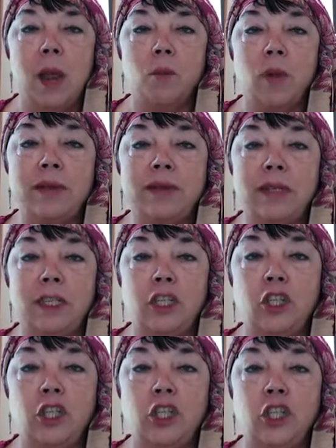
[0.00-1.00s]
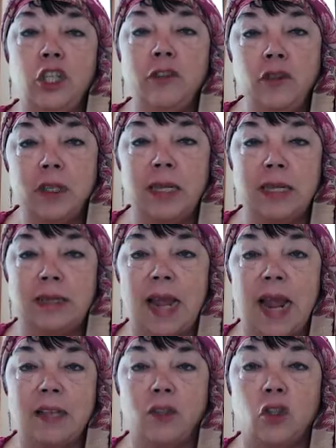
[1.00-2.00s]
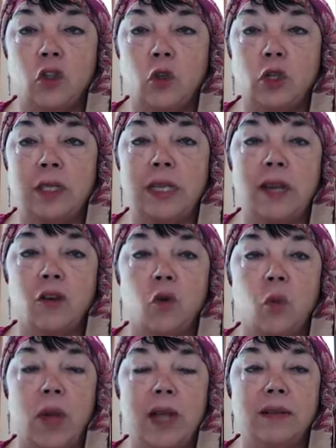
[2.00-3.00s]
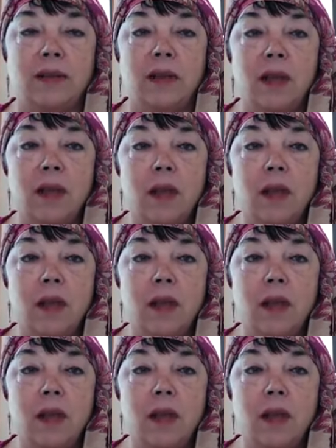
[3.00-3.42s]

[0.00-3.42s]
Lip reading: Presently she shifted his hands to her slender waist,